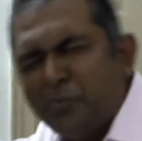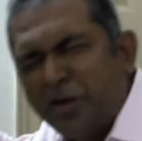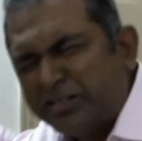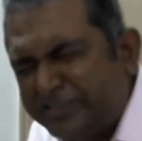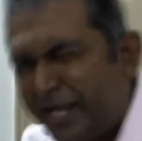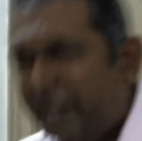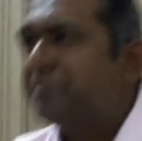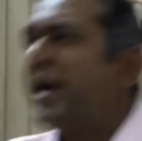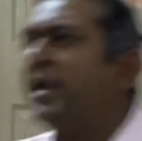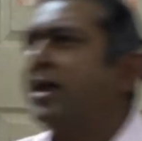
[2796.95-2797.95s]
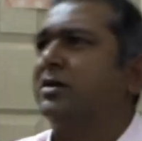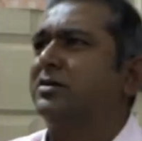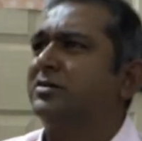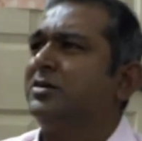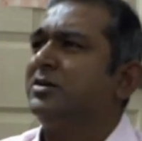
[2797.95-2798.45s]
him a tight bear
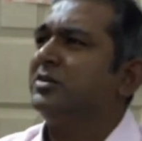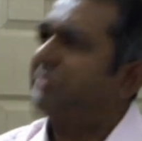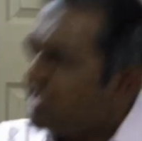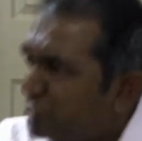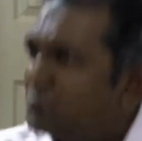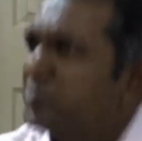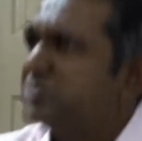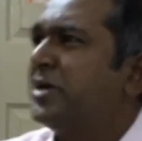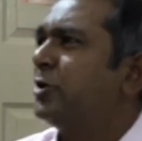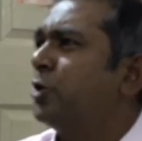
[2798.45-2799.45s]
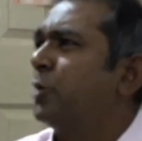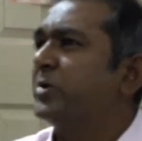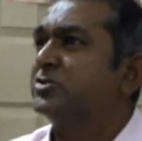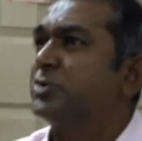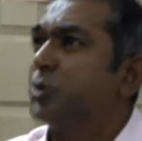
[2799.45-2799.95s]
hug. Thank you for saying no.
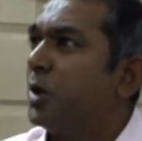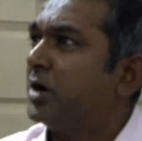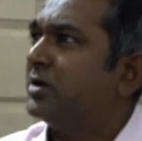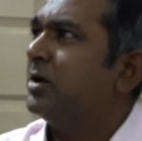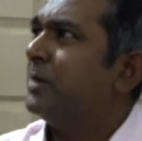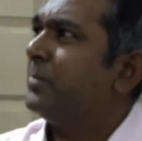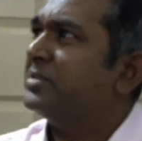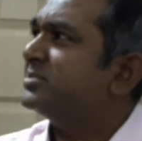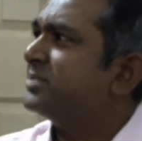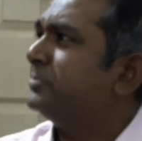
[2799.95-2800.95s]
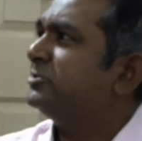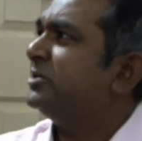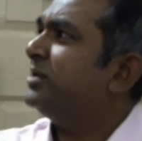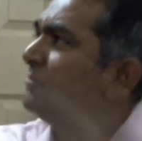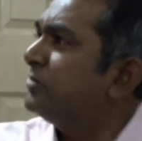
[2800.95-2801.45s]
Because you know what? By this time,
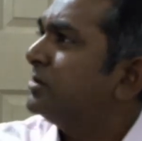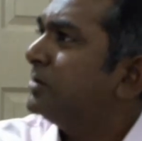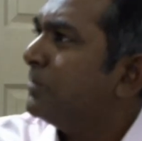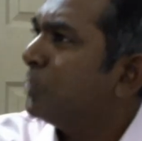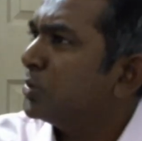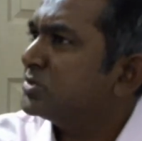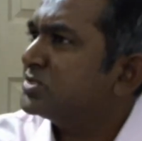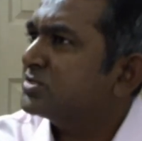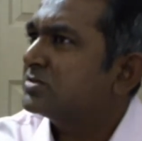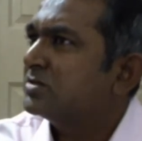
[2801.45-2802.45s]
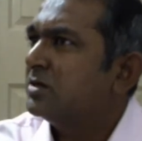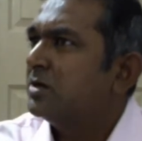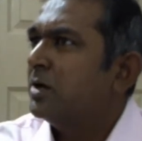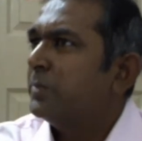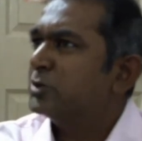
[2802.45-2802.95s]
she loved Boaz.
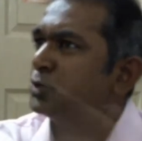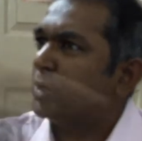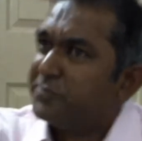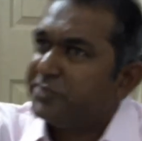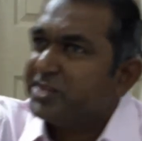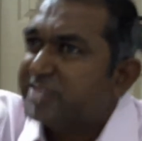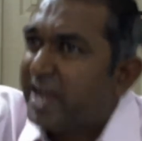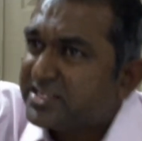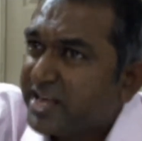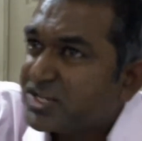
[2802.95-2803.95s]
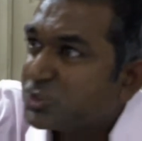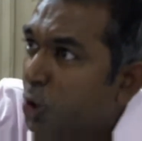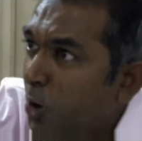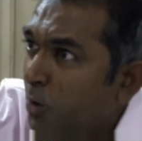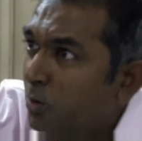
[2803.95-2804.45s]
Because only if this guy says
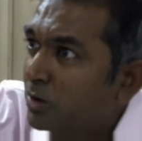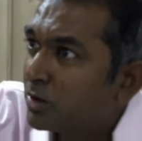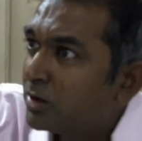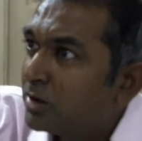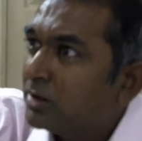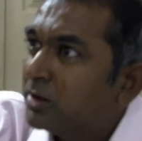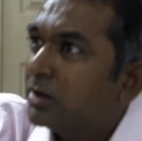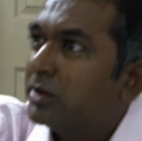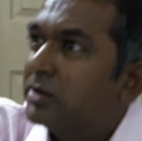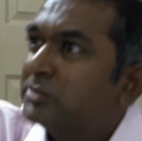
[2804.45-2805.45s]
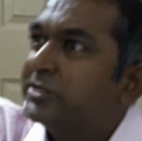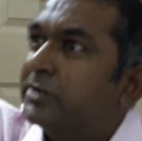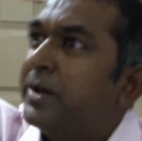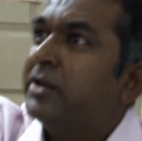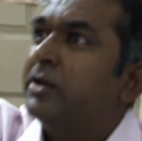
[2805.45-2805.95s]
no, she
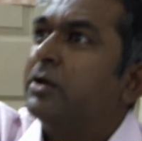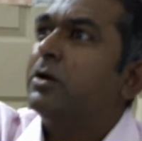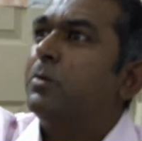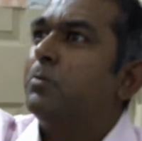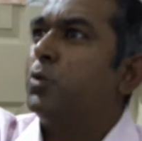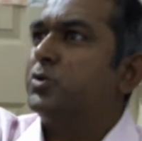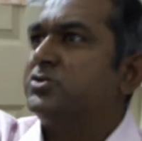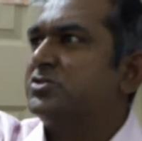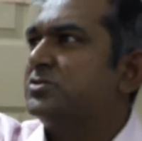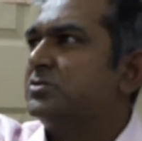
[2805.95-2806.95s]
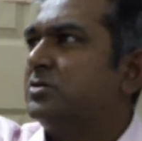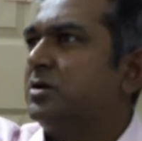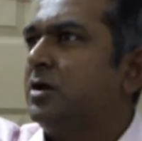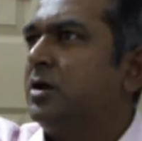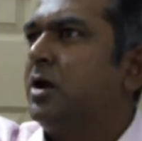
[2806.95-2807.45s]
can marry Boaz.
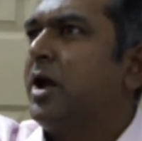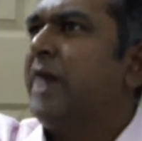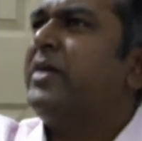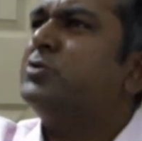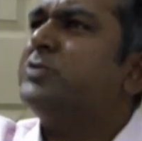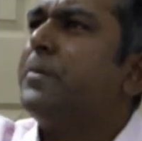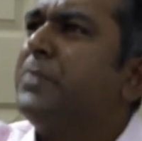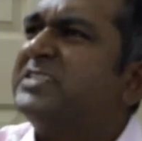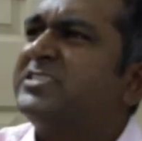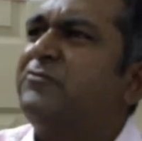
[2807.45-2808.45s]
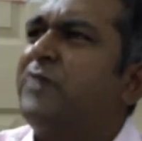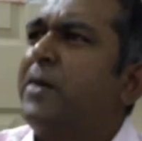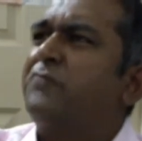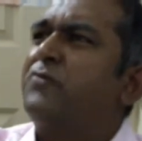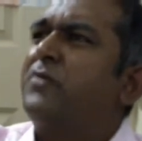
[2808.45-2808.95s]
And that was a blessed
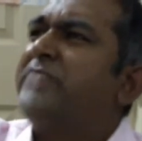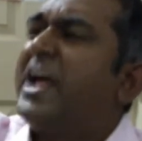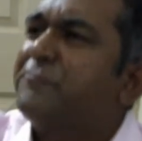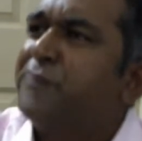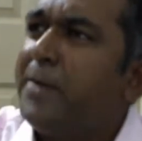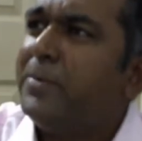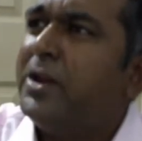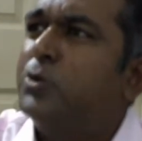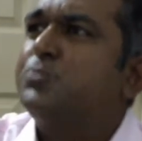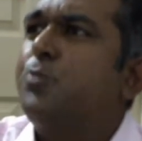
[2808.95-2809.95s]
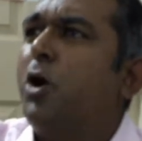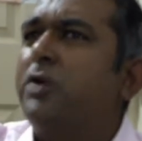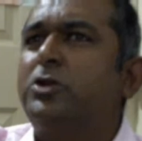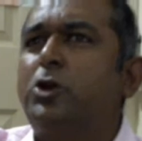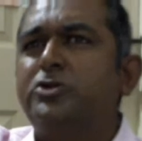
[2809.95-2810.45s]
family. From that family was
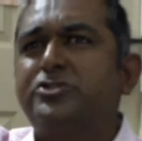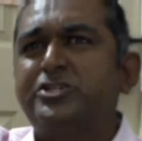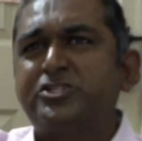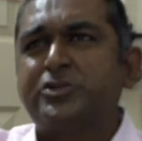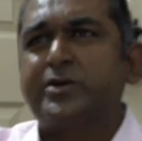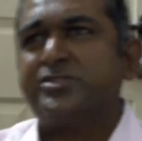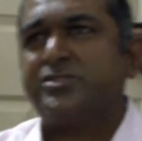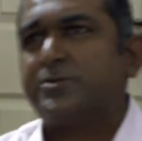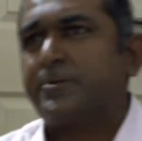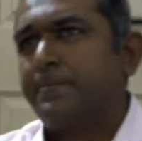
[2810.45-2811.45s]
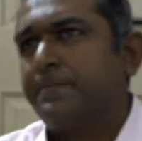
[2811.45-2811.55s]
born the Lord Jesus Christ.